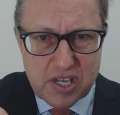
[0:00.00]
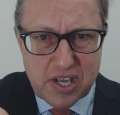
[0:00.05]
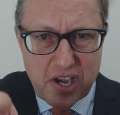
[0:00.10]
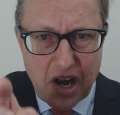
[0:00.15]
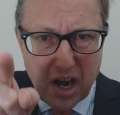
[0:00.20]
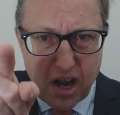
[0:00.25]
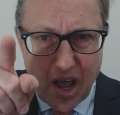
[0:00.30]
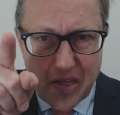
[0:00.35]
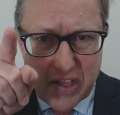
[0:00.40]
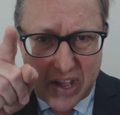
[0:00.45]
I
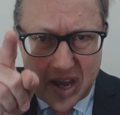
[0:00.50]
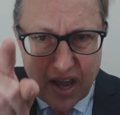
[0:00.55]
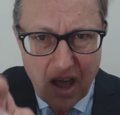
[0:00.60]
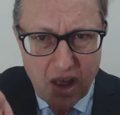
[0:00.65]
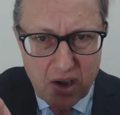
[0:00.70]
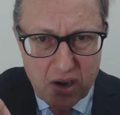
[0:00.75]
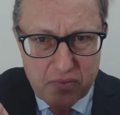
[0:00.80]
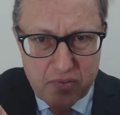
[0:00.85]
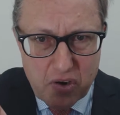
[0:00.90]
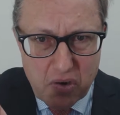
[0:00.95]
don't like the
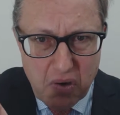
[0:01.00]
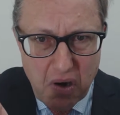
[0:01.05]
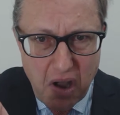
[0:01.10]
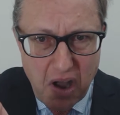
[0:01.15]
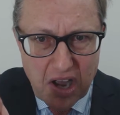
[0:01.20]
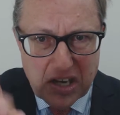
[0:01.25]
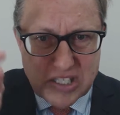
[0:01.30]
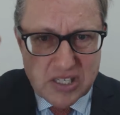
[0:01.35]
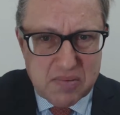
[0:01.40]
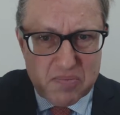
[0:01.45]
colour of your
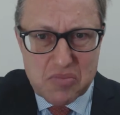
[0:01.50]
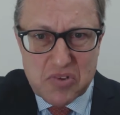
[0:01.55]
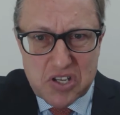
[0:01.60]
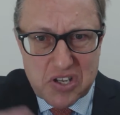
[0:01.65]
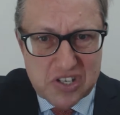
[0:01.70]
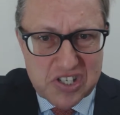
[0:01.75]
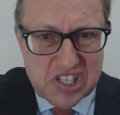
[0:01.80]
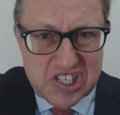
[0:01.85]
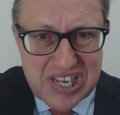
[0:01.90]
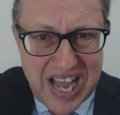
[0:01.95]
eyes. You're
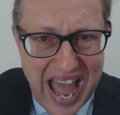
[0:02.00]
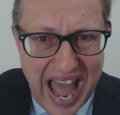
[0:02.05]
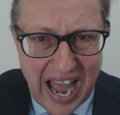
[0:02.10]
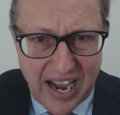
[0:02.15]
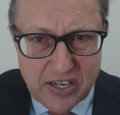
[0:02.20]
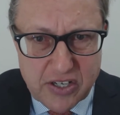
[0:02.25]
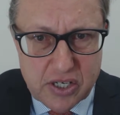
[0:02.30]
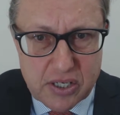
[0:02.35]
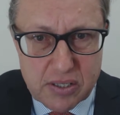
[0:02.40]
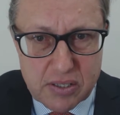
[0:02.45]

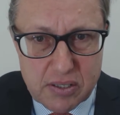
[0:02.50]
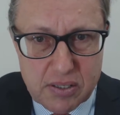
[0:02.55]
sacked.